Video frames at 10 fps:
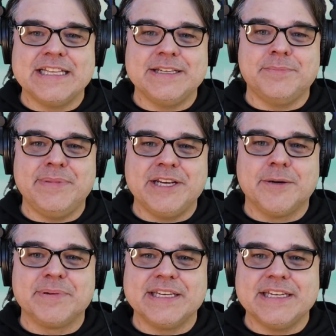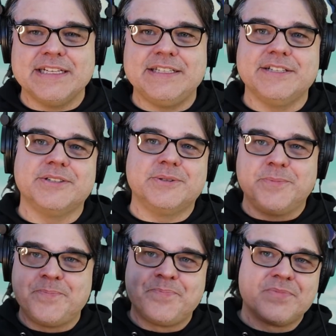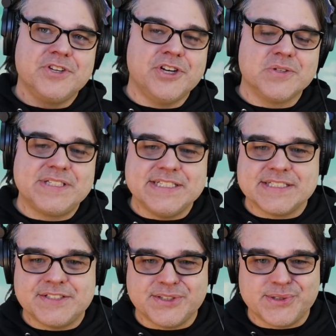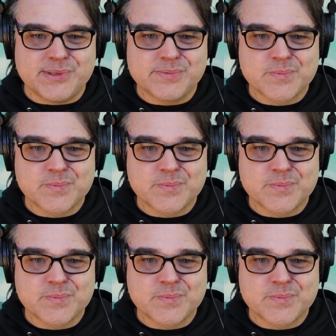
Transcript: they didn't meet up again until, season 2.